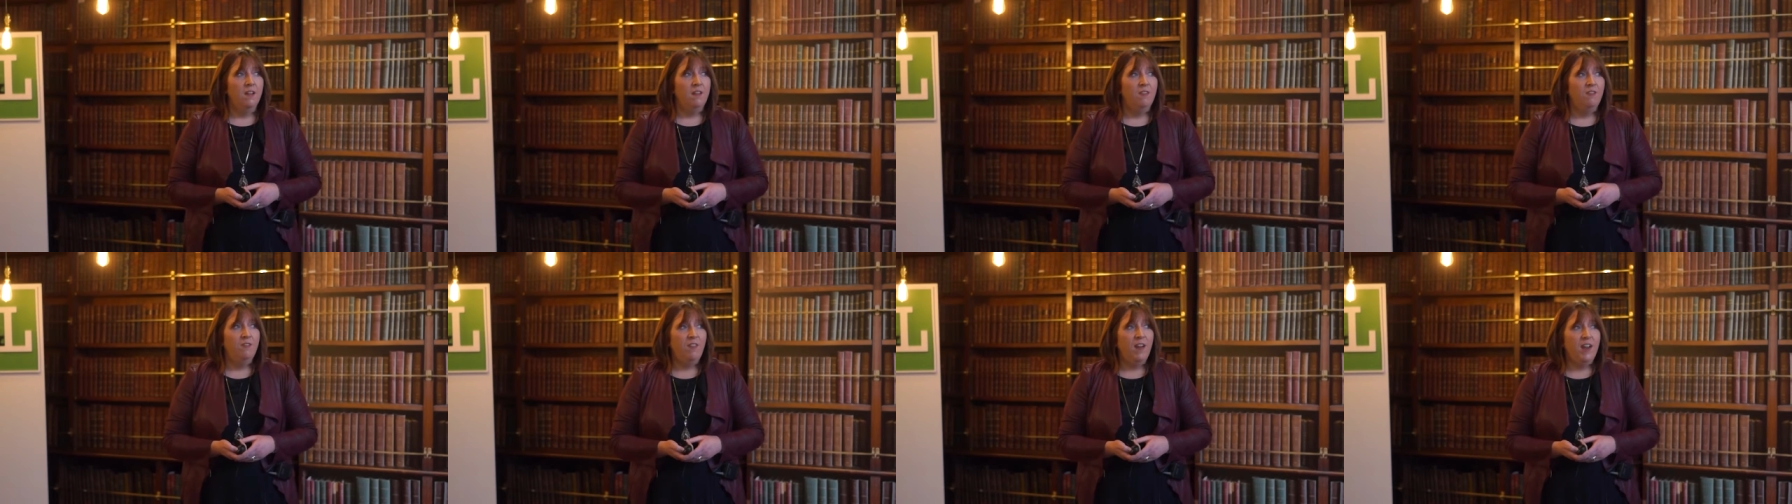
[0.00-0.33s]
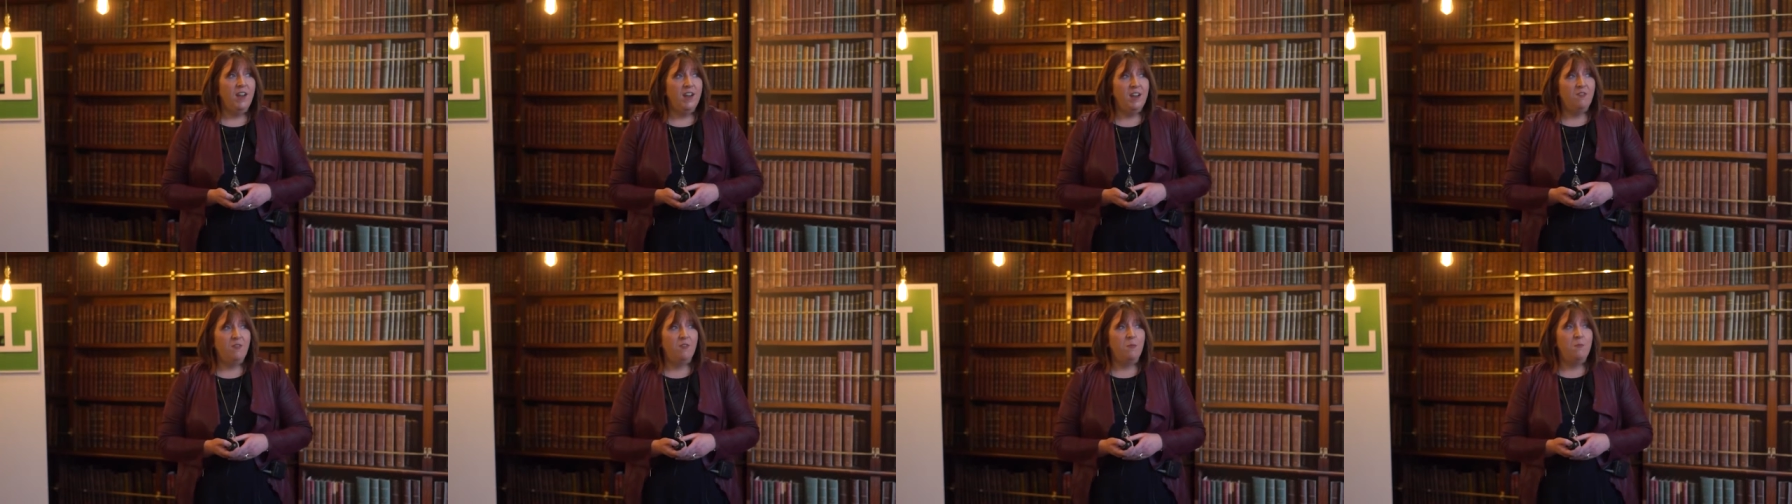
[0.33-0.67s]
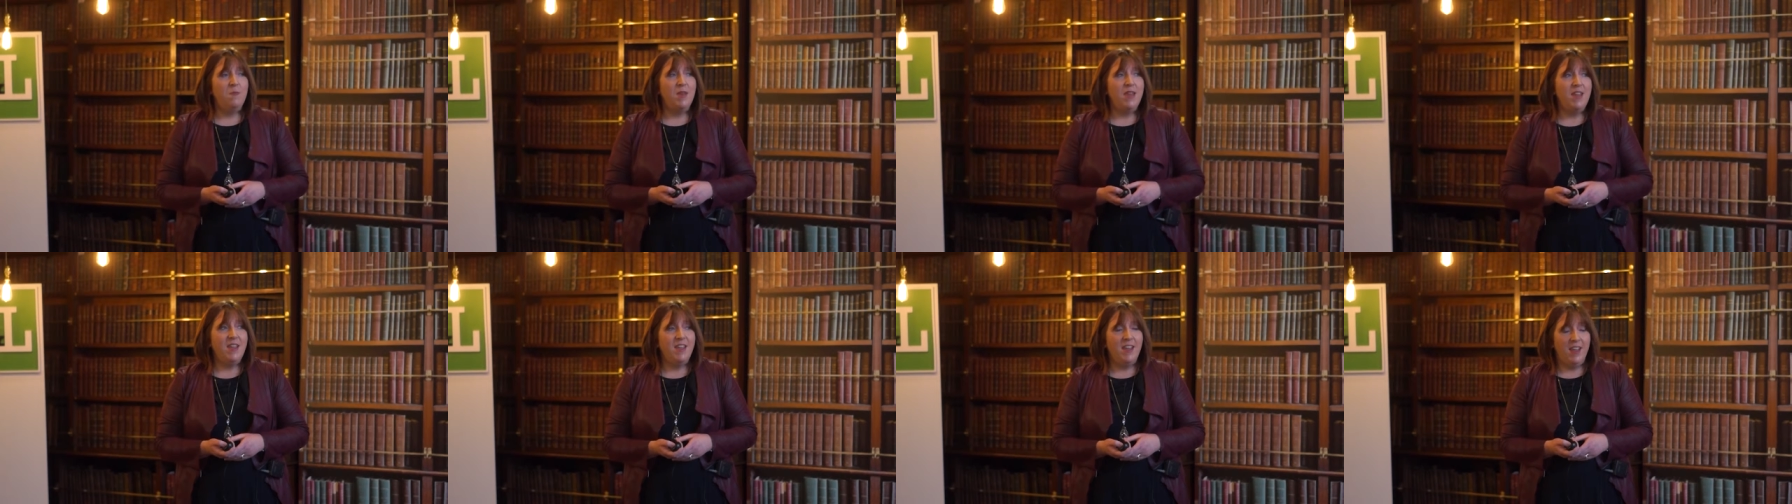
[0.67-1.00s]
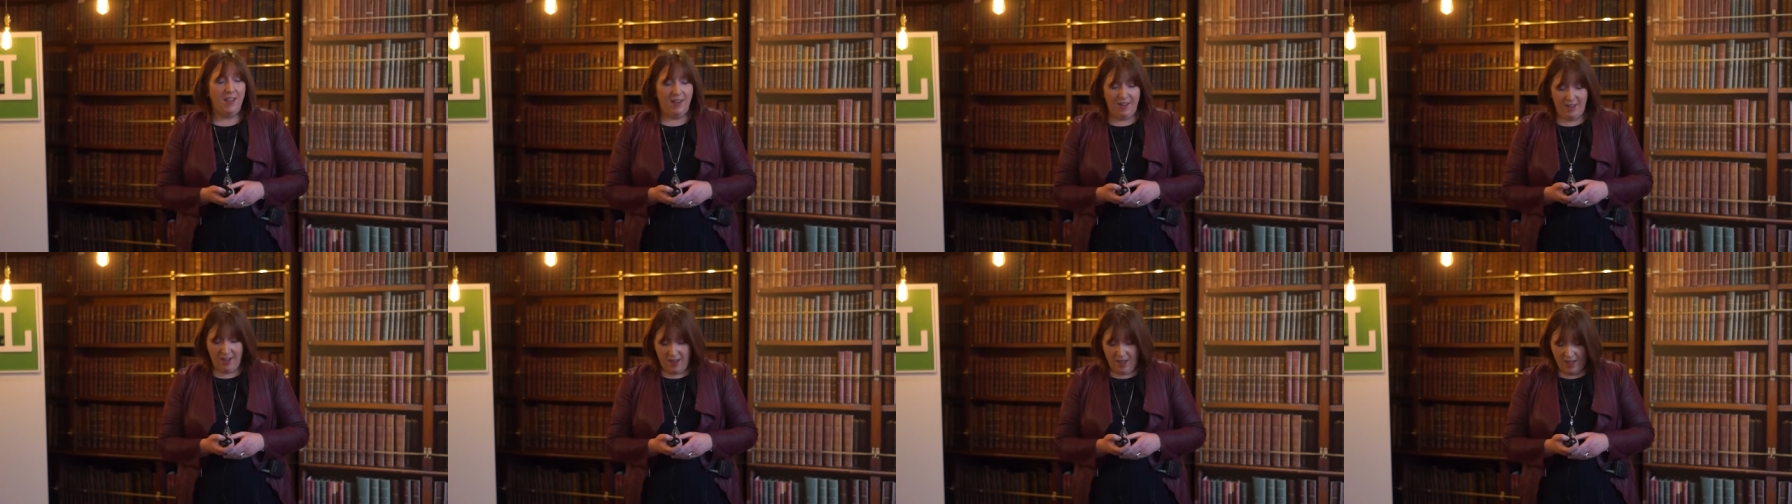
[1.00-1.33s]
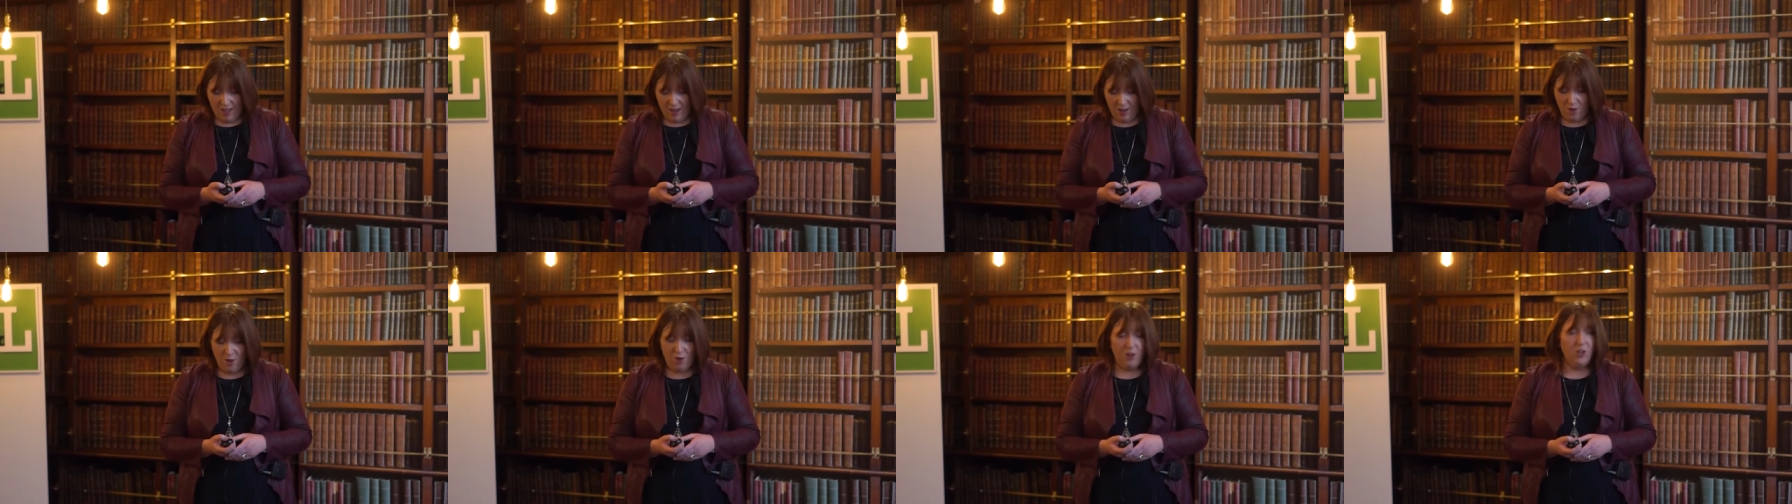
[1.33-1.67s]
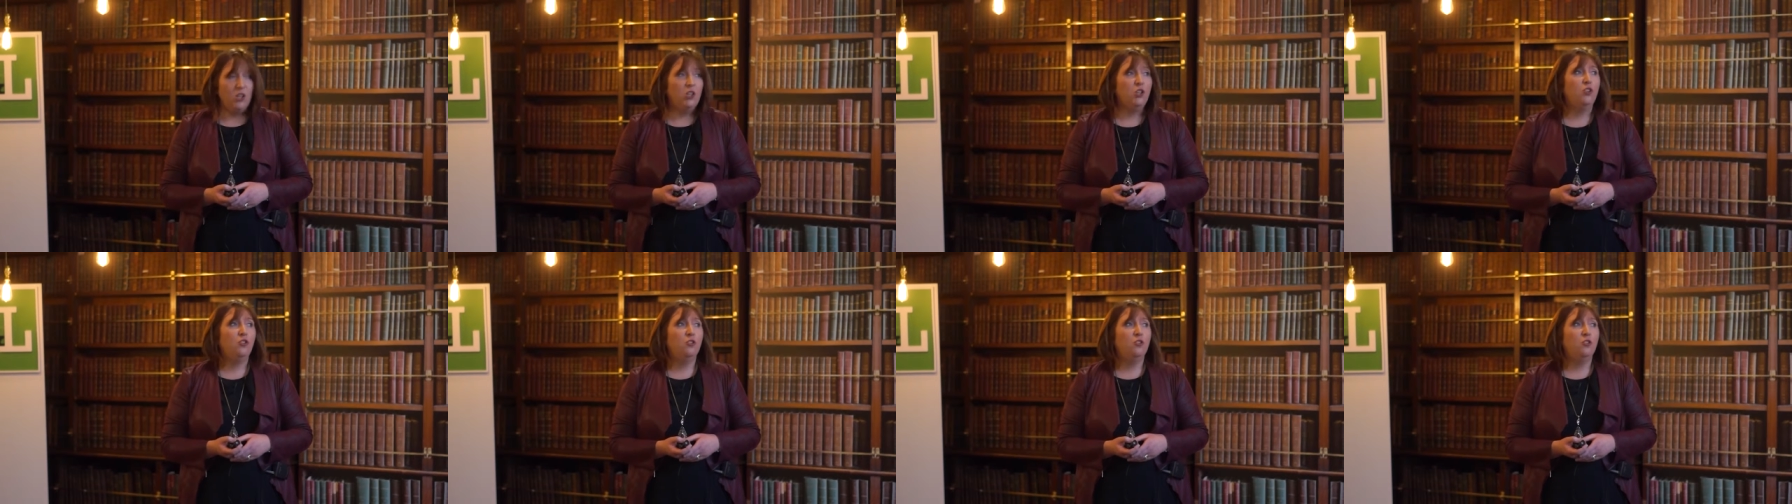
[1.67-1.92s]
Finally, for me, uh, learning